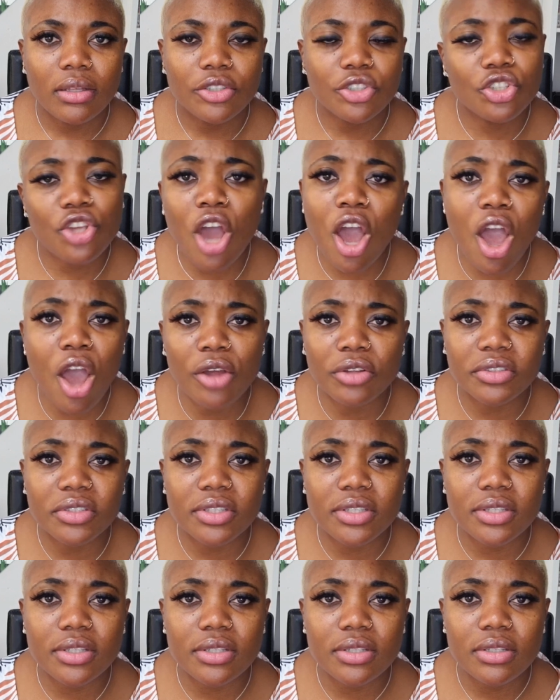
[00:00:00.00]
Don't.
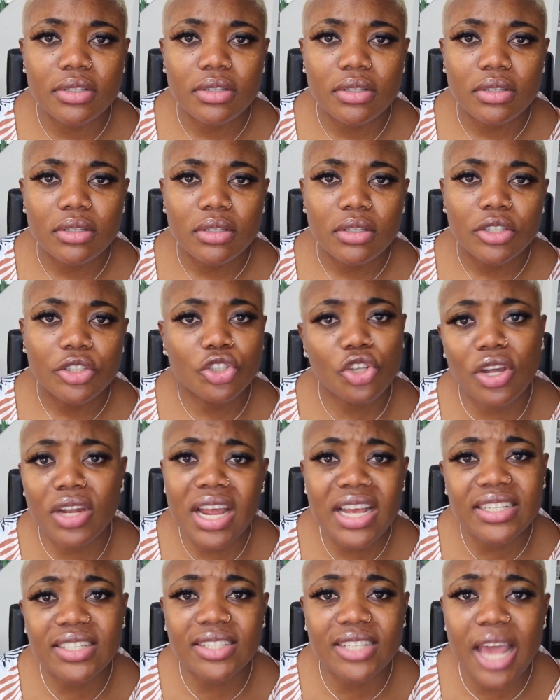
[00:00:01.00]
Don't
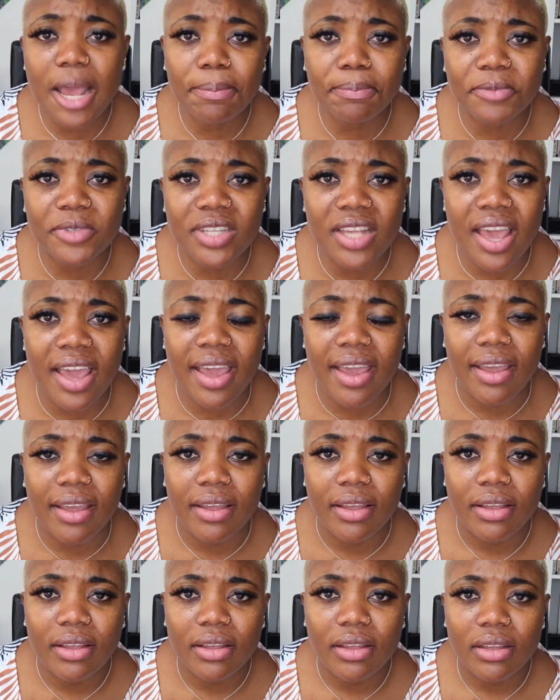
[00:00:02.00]
accept it.
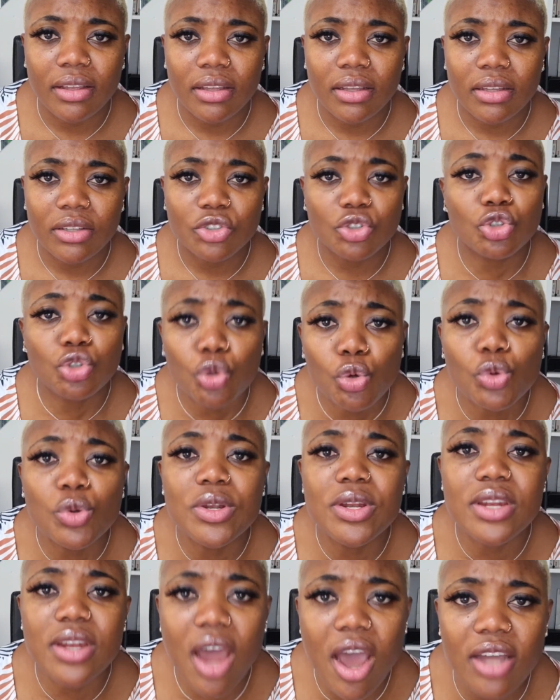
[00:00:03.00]

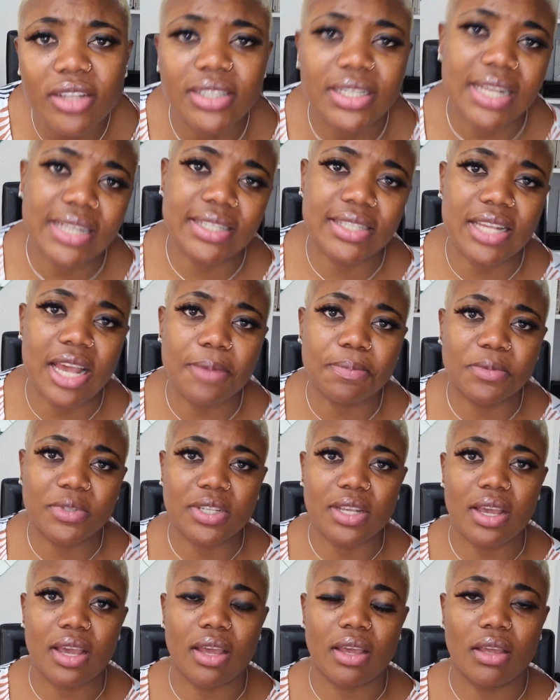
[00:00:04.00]
Do not accept
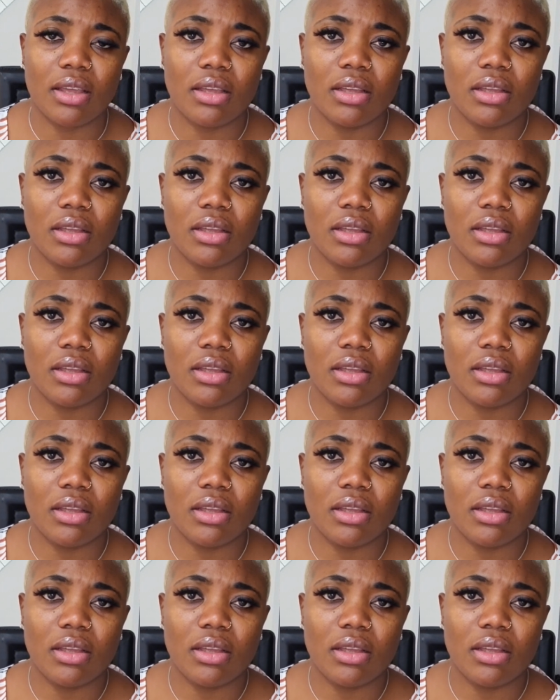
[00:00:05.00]
it.